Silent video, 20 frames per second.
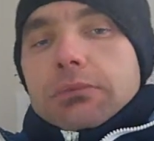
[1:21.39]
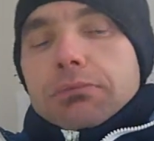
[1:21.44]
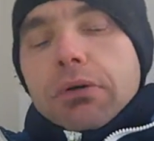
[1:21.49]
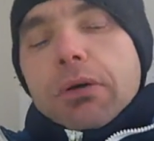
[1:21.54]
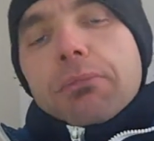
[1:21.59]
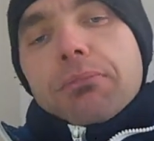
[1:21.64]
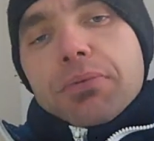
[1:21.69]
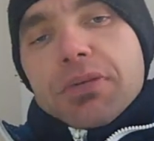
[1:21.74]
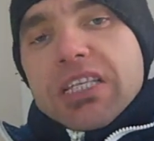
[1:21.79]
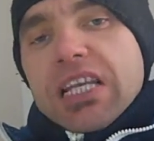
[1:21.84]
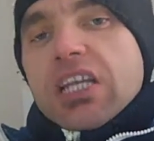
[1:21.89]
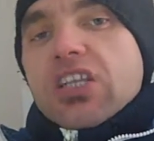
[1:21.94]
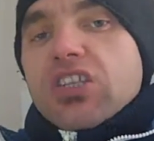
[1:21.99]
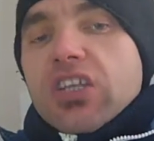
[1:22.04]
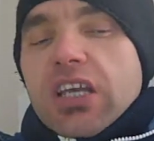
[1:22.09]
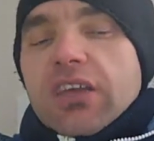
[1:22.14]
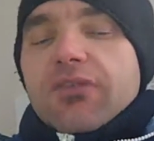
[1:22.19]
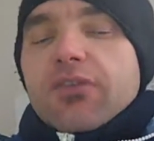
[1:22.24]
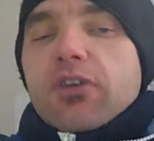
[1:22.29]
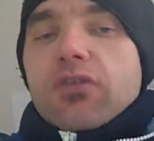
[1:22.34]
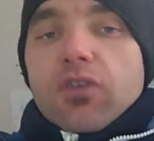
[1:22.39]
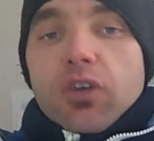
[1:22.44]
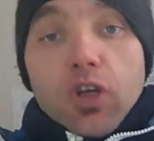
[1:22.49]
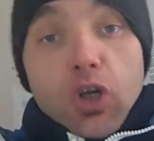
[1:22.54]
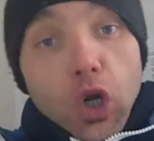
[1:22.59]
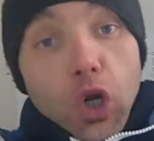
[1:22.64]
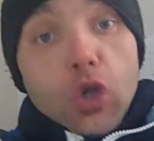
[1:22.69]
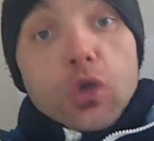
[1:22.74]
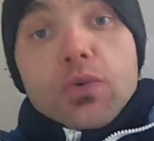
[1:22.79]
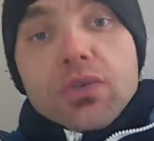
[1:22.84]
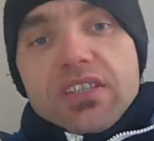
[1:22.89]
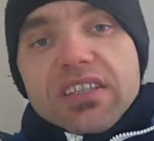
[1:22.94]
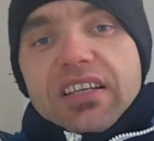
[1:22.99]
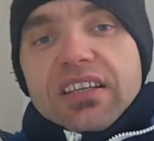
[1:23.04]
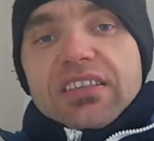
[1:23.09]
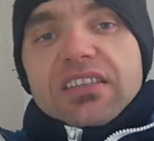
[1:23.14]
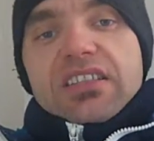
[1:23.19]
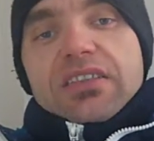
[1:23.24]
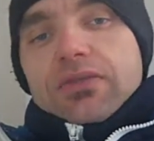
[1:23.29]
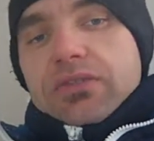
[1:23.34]
But potentially, if you've got a gluten
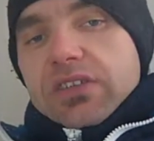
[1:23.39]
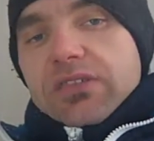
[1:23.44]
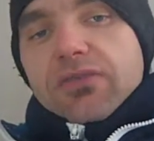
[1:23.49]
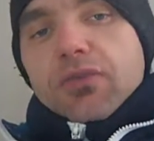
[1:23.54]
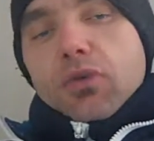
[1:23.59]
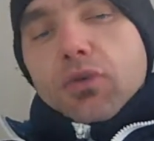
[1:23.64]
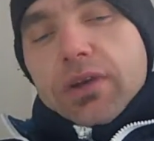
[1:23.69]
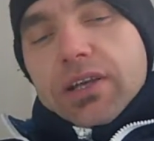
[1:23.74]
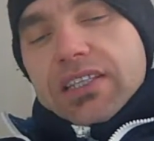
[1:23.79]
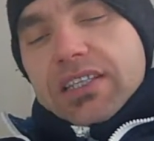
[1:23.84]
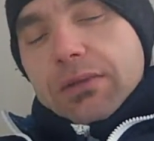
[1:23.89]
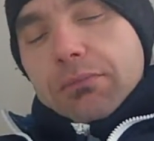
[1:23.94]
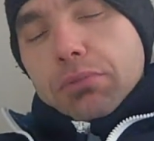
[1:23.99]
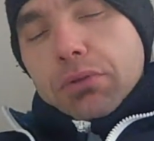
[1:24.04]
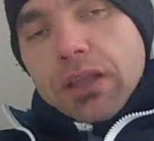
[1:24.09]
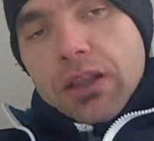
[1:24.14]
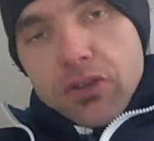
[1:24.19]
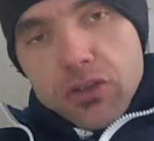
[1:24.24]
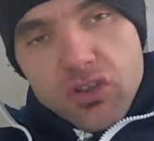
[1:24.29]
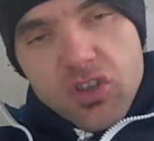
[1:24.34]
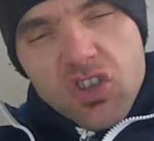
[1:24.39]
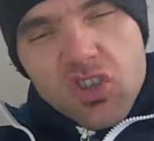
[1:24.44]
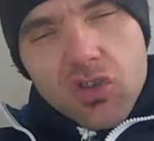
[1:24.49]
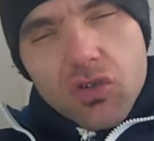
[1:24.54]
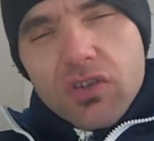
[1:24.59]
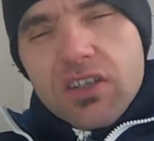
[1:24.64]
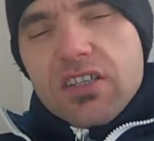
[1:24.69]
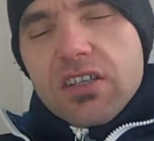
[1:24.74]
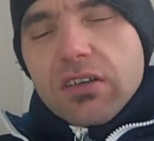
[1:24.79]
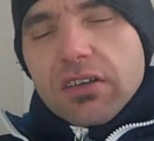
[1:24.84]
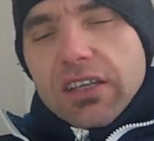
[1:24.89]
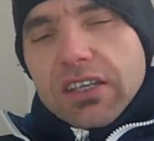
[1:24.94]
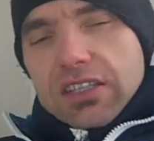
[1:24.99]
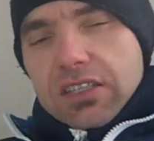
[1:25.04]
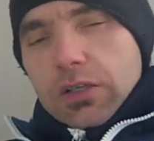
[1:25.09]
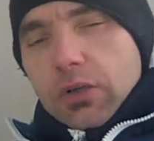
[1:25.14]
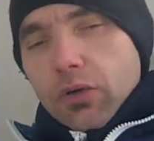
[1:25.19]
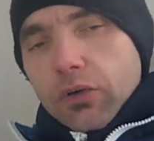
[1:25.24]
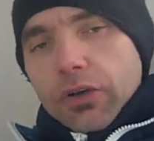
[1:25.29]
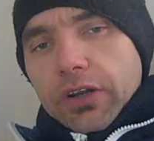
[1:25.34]
sensitivity, for example, and I do the studies on
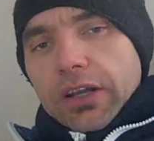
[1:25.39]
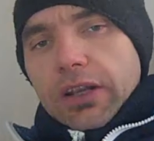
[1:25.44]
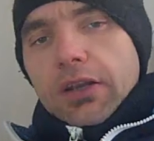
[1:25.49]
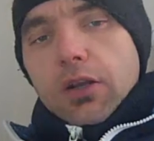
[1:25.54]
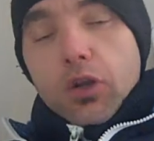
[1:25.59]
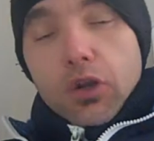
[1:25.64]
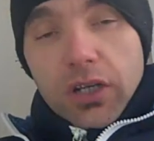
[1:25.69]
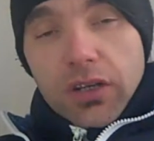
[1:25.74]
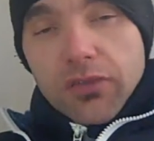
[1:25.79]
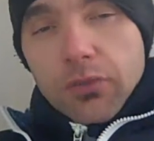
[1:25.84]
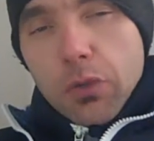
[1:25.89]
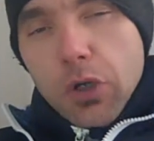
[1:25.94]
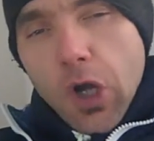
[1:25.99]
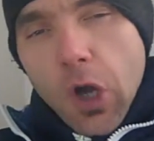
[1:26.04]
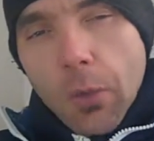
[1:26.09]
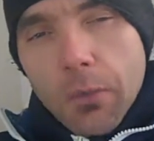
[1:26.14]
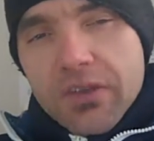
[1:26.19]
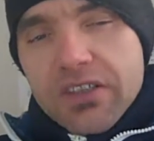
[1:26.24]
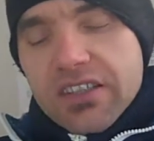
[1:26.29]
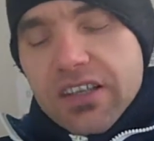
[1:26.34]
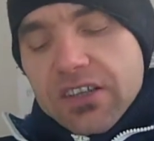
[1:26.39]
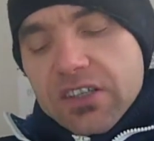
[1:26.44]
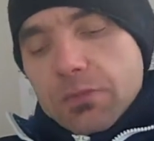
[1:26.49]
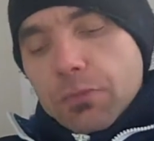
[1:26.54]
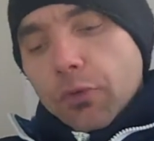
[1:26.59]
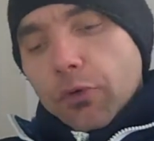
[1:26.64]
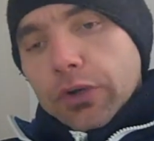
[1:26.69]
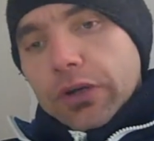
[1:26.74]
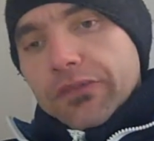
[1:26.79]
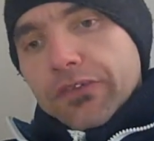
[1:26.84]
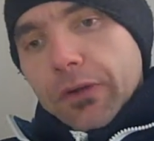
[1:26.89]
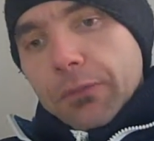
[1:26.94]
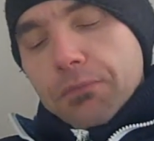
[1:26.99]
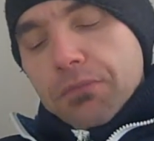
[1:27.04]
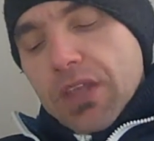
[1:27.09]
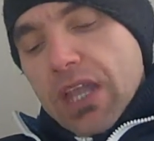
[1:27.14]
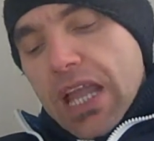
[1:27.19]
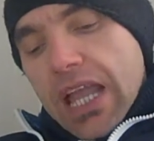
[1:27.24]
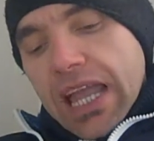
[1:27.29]
this and look at it, and look at it from a common sense point of view.